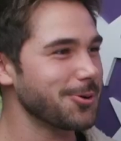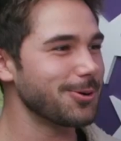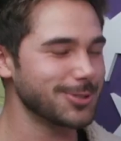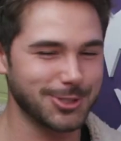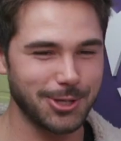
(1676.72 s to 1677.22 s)

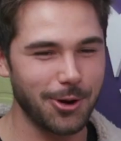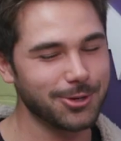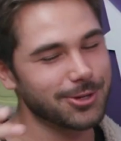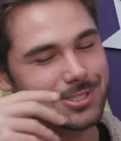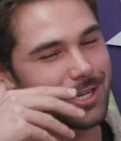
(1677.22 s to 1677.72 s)
Victoria was so
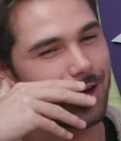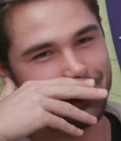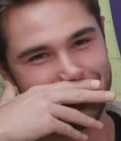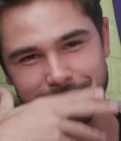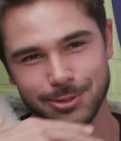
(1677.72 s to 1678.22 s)
you could tell
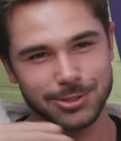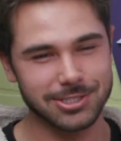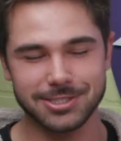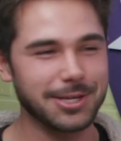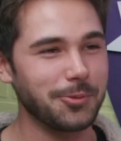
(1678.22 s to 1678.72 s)
like she
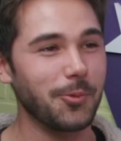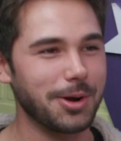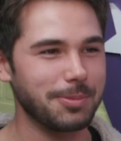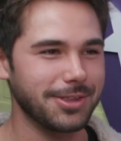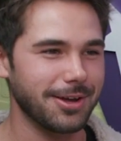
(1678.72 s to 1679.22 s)
just didn't
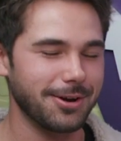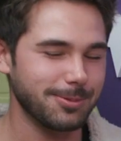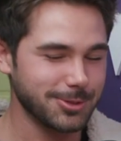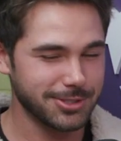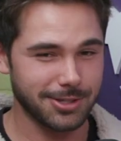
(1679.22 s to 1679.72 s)
want to be there, and
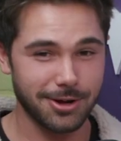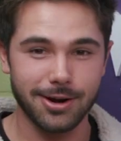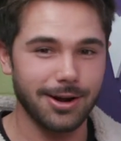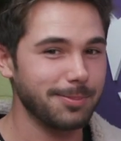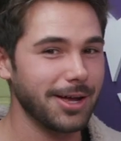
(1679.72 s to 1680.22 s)
I'm just like, all
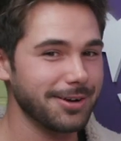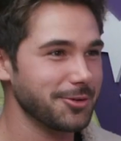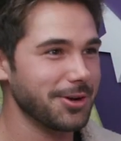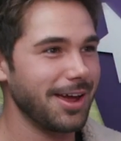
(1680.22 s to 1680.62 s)
right, I'm not even